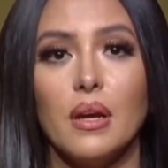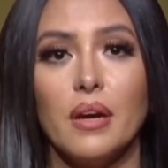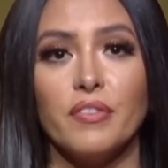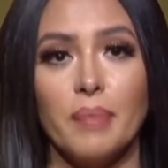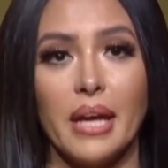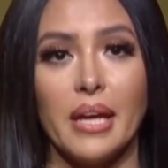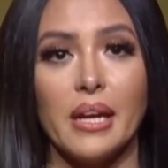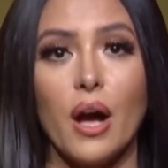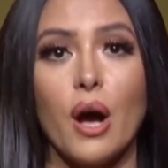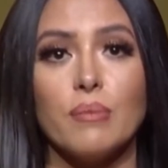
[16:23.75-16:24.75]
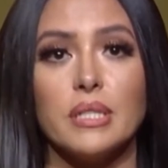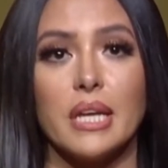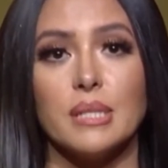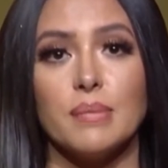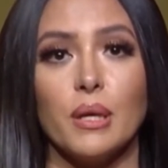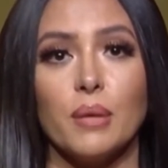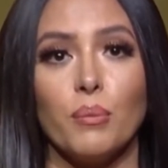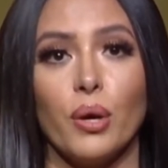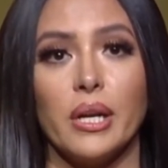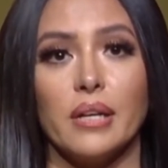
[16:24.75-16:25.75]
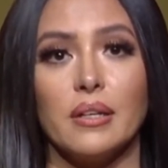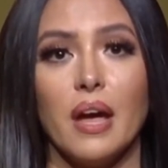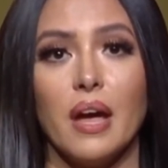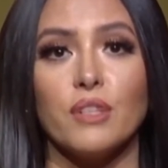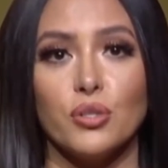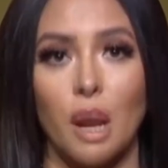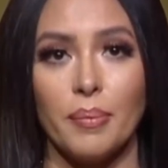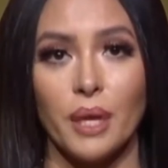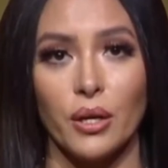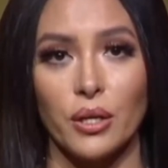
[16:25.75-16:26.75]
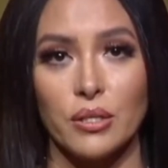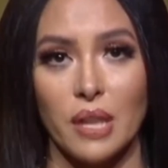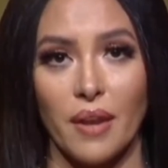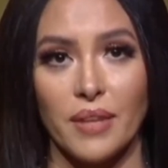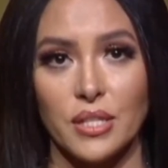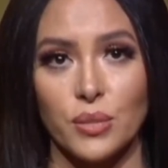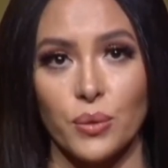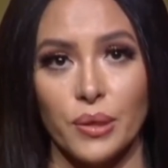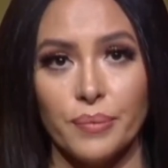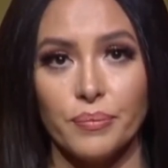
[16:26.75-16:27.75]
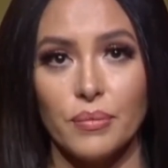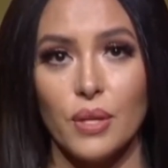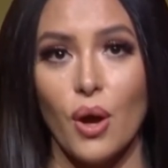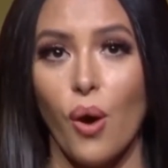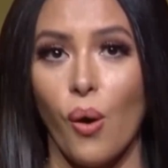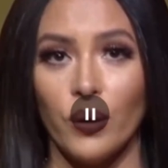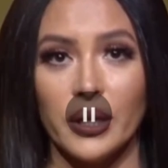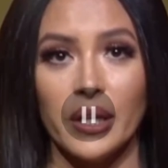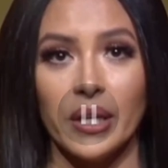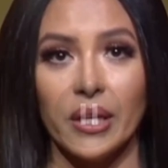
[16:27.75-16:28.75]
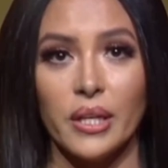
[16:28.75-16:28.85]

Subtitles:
for making it home to kiss me good morning, and for dropping our girls off at school. Only good.